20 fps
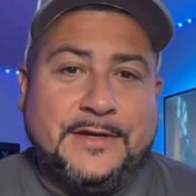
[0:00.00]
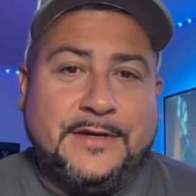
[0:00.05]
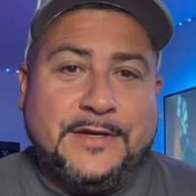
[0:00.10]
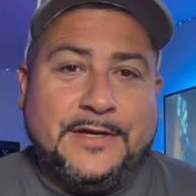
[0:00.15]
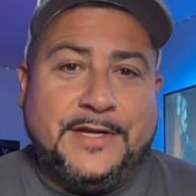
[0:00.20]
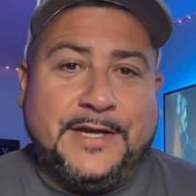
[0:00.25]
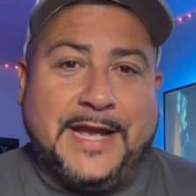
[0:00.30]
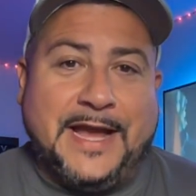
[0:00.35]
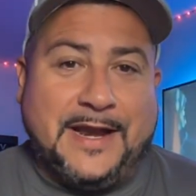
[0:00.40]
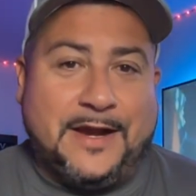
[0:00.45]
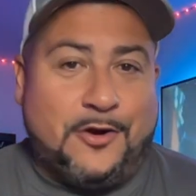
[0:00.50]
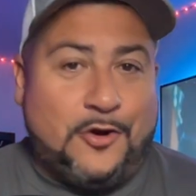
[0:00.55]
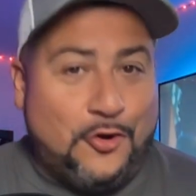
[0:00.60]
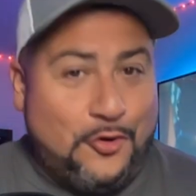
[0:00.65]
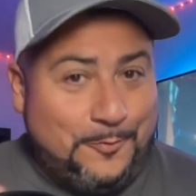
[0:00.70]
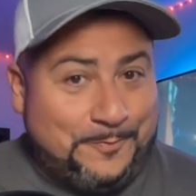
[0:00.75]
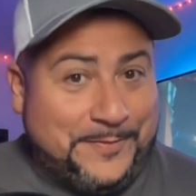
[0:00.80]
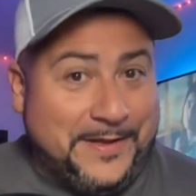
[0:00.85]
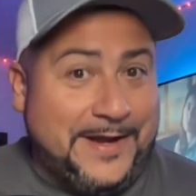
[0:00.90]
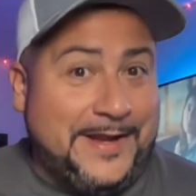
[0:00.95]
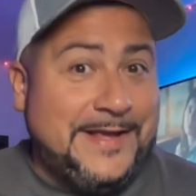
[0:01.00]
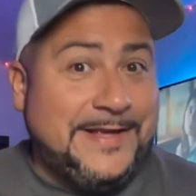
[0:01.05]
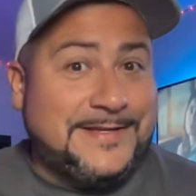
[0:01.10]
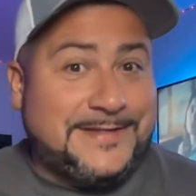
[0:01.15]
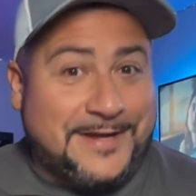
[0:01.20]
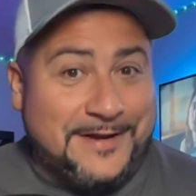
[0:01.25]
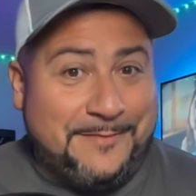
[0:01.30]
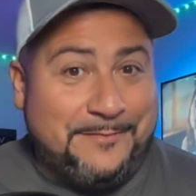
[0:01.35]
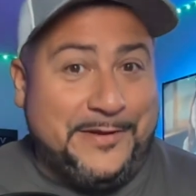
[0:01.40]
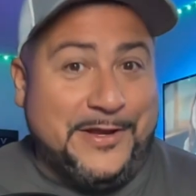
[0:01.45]
You gotta hope that he's
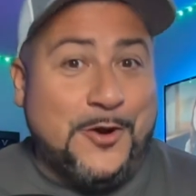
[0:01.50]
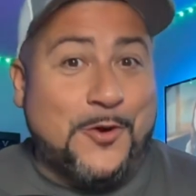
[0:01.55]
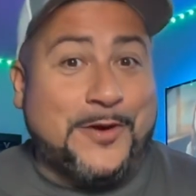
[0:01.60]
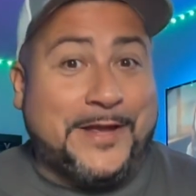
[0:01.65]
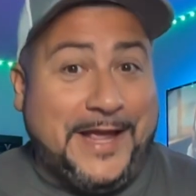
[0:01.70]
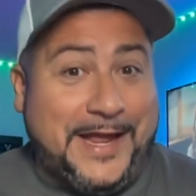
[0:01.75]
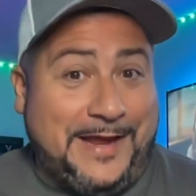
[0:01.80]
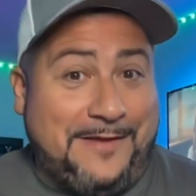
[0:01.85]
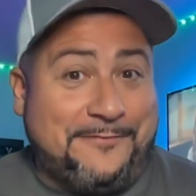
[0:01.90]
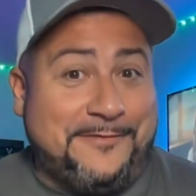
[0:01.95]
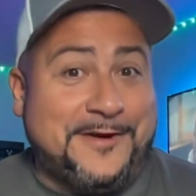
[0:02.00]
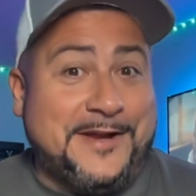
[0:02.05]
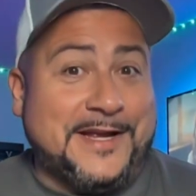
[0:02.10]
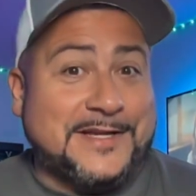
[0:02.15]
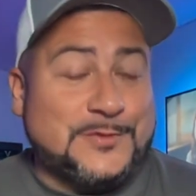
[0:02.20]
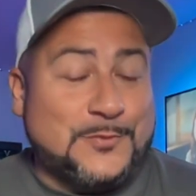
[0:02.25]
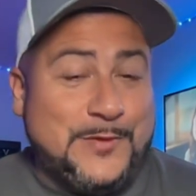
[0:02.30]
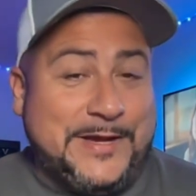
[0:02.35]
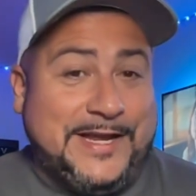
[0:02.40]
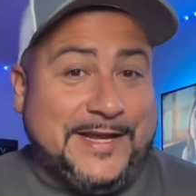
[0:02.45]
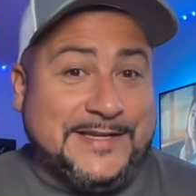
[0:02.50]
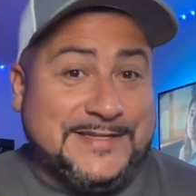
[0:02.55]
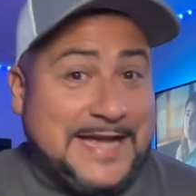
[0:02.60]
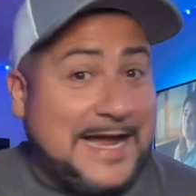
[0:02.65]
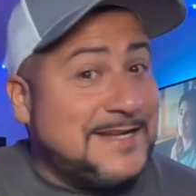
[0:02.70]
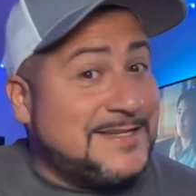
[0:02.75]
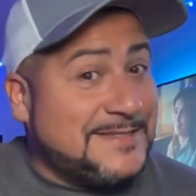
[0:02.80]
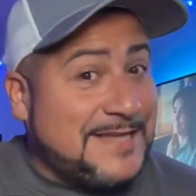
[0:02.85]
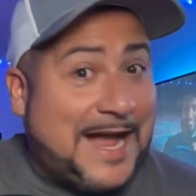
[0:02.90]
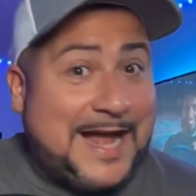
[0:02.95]
gonna be okay for next week. He's out
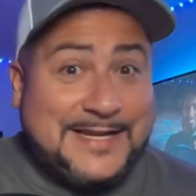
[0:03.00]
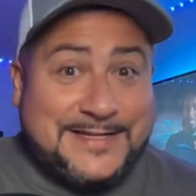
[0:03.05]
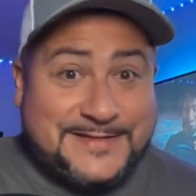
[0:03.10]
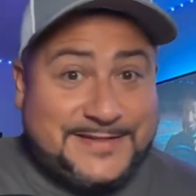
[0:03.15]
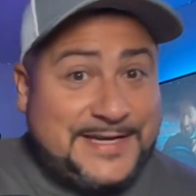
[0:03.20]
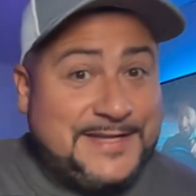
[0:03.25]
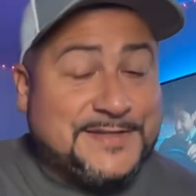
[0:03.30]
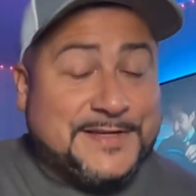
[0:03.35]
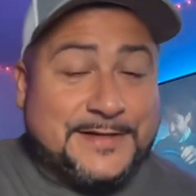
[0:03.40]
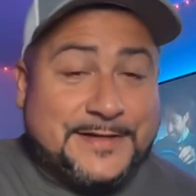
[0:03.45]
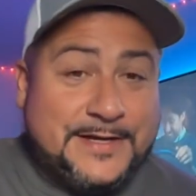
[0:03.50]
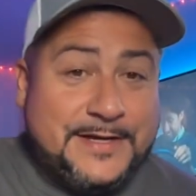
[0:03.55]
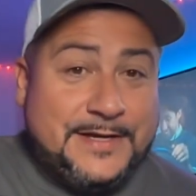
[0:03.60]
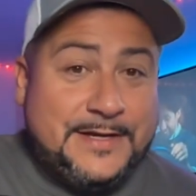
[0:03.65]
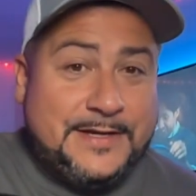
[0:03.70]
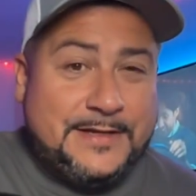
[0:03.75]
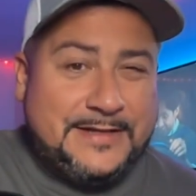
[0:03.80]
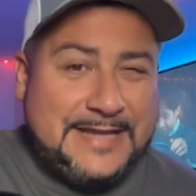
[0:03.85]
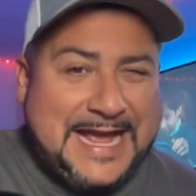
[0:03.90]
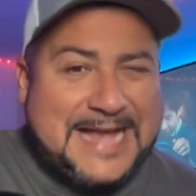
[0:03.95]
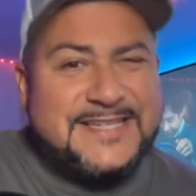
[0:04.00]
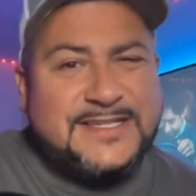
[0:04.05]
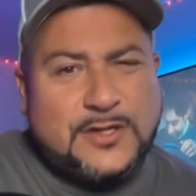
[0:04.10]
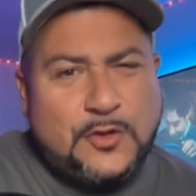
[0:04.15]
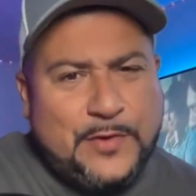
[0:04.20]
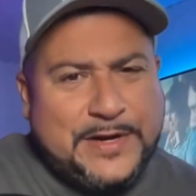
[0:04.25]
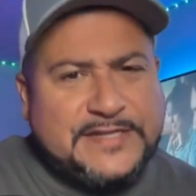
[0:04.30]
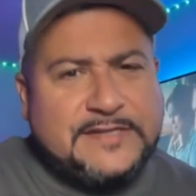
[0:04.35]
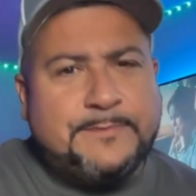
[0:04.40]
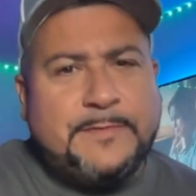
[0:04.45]
of style this season. Last two
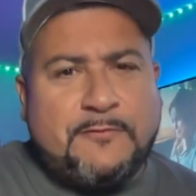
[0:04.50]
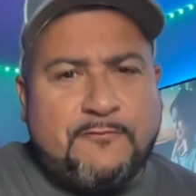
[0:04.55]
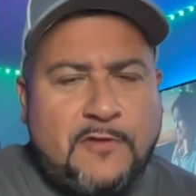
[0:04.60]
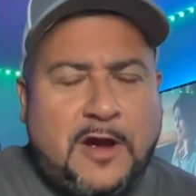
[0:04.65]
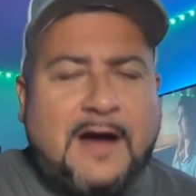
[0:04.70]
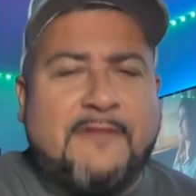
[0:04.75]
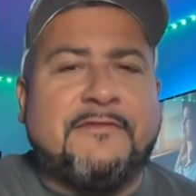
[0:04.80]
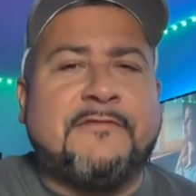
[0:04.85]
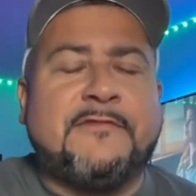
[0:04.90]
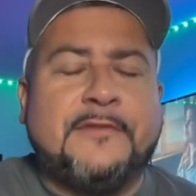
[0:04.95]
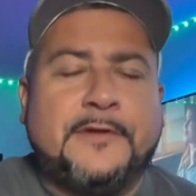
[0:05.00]
weeks have been rough.